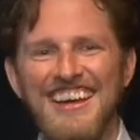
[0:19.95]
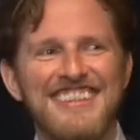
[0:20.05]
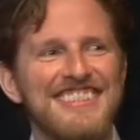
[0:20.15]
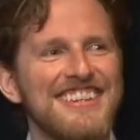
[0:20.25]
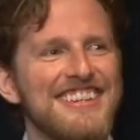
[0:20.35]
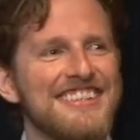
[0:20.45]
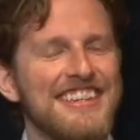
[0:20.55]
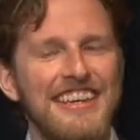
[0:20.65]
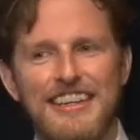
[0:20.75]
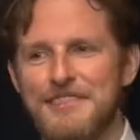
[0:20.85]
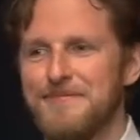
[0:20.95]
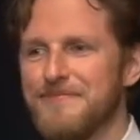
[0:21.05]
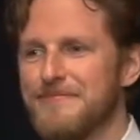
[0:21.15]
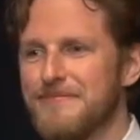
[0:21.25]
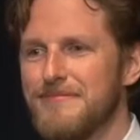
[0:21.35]
just kidding.
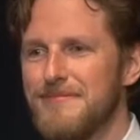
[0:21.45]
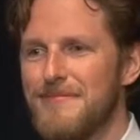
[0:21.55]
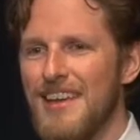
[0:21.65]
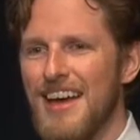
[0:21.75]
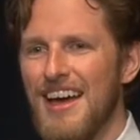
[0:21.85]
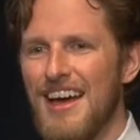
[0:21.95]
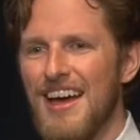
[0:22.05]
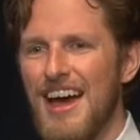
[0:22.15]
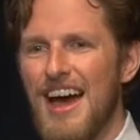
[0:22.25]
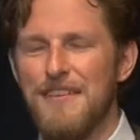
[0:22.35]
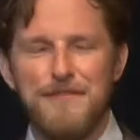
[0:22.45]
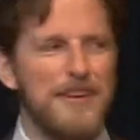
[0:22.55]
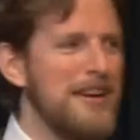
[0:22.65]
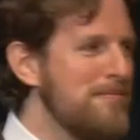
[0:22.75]
Uh, I'm very